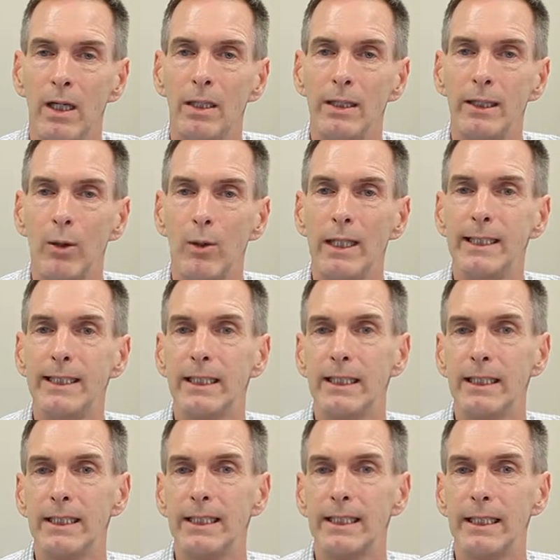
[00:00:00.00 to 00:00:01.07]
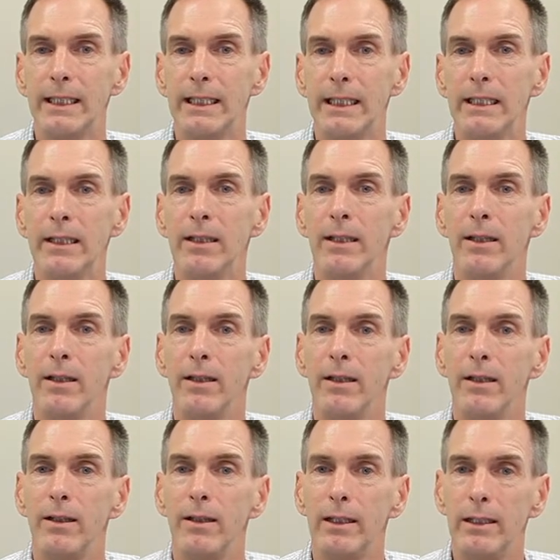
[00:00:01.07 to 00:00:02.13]
So as you can see,
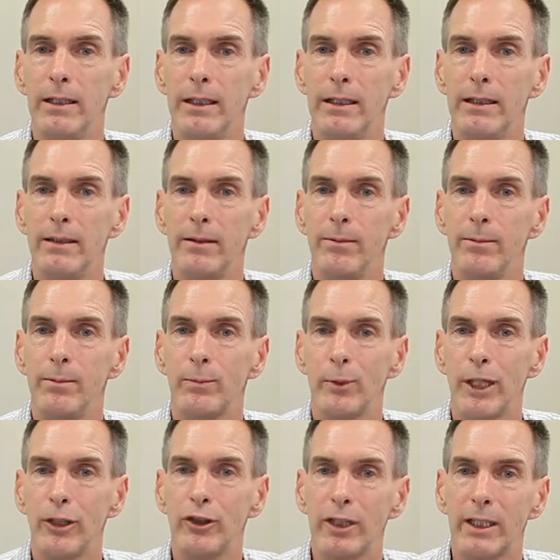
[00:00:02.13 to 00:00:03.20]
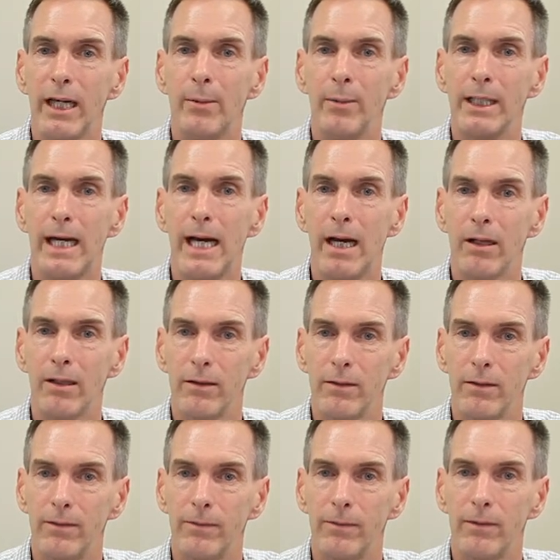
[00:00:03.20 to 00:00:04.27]
the pressure coming out
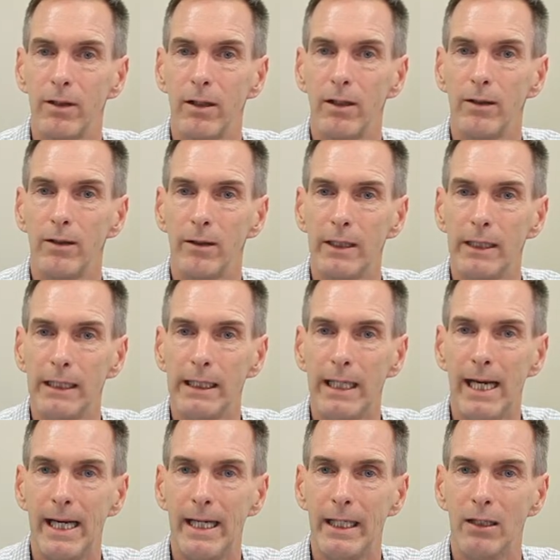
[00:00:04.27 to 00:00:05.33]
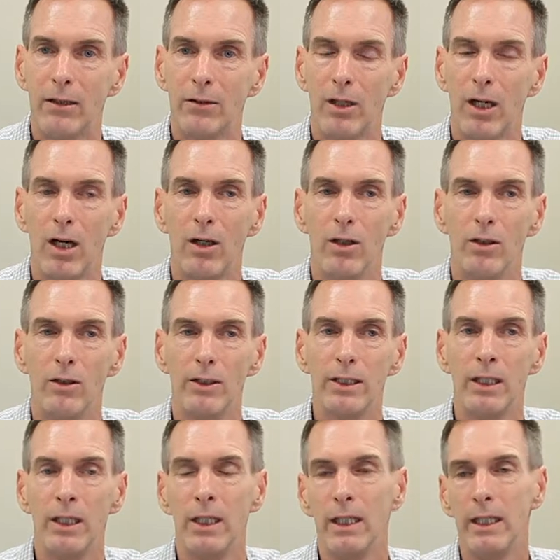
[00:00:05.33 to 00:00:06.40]
of the handheld hose
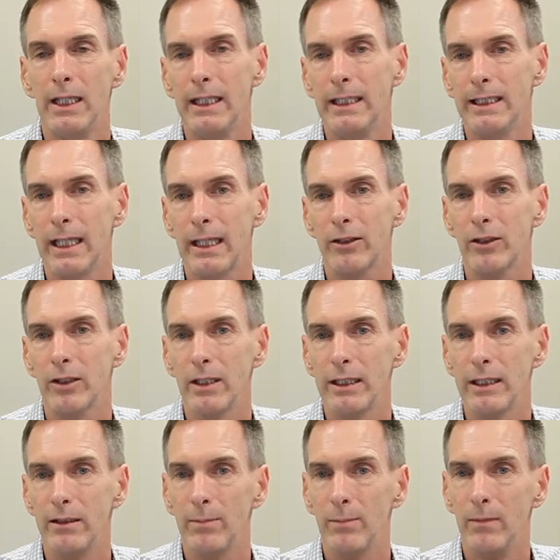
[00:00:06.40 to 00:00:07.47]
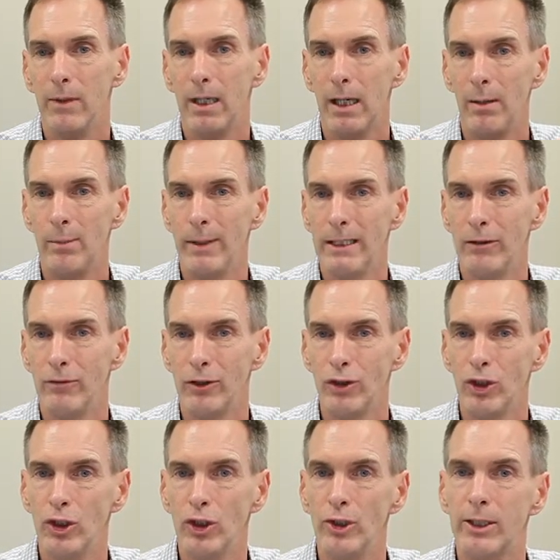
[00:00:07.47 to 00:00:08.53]
is actually being
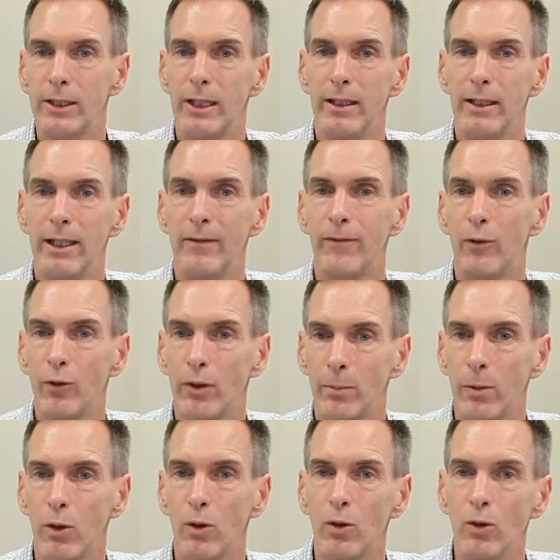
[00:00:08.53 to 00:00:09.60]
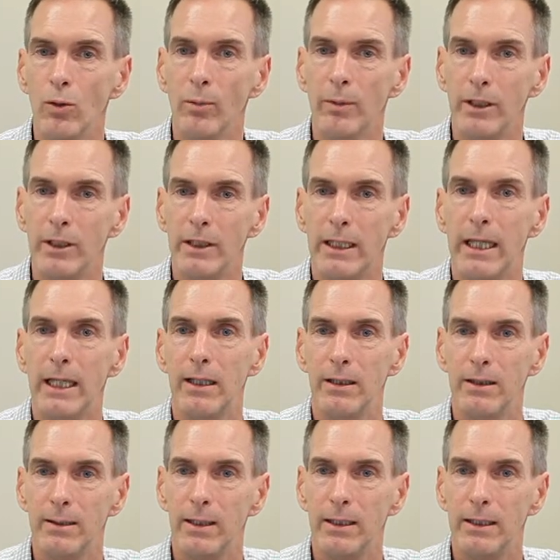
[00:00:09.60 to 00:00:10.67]
reduced, and therefore the plume that you get
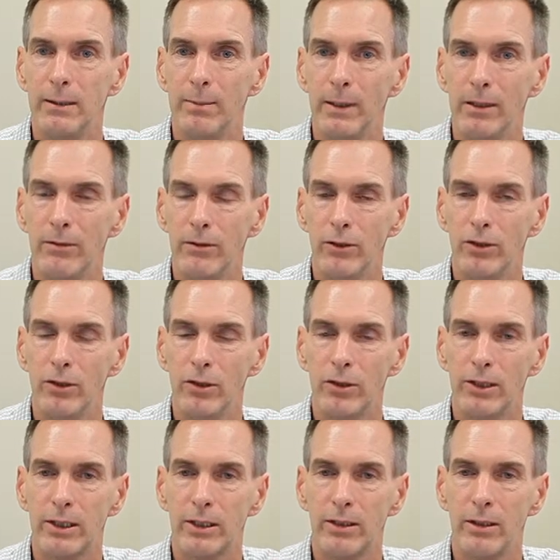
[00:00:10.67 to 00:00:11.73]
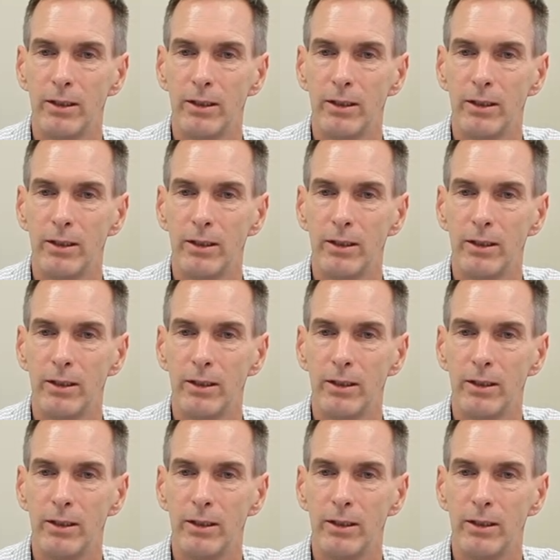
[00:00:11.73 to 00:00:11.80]
is being reduced.